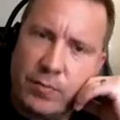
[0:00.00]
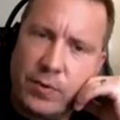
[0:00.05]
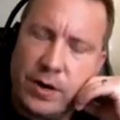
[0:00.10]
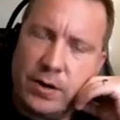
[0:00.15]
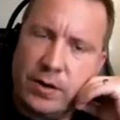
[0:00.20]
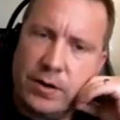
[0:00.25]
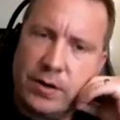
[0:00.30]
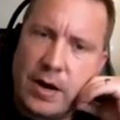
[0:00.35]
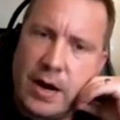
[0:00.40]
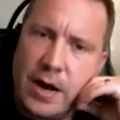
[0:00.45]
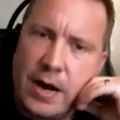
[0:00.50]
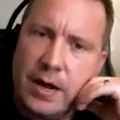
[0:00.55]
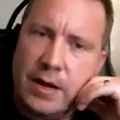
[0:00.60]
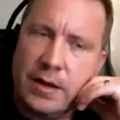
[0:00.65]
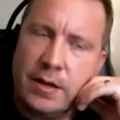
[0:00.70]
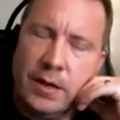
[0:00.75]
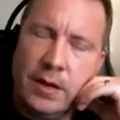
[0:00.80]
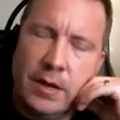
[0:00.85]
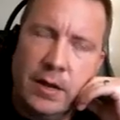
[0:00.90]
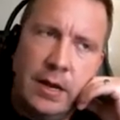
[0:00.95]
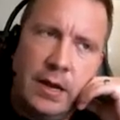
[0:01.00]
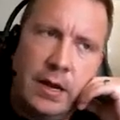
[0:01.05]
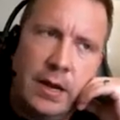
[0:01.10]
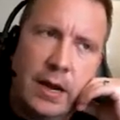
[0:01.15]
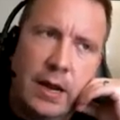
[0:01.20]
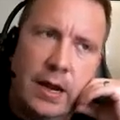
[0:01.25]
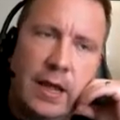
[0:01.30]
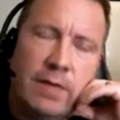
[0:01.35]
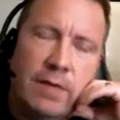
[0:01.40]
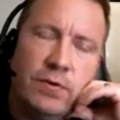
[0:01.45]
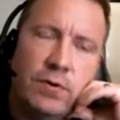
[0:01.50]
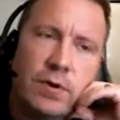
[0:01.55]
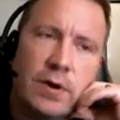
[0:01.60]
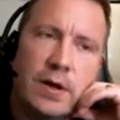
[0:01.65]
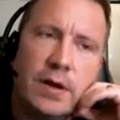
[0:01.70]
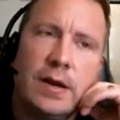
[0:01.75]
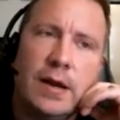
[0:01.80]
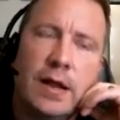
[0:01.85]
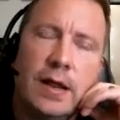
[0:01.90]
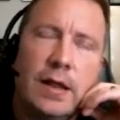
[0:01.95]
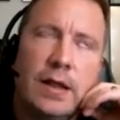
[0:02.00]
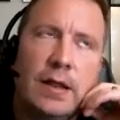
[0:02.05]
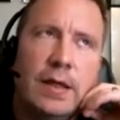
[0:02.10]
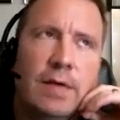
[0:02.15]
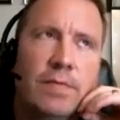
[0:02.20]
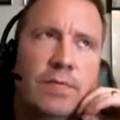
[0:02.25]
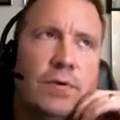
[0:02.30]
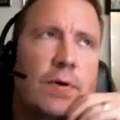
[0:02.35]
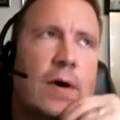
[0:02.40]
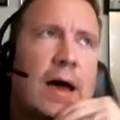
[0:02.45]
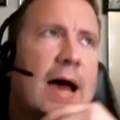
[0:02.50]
What are if you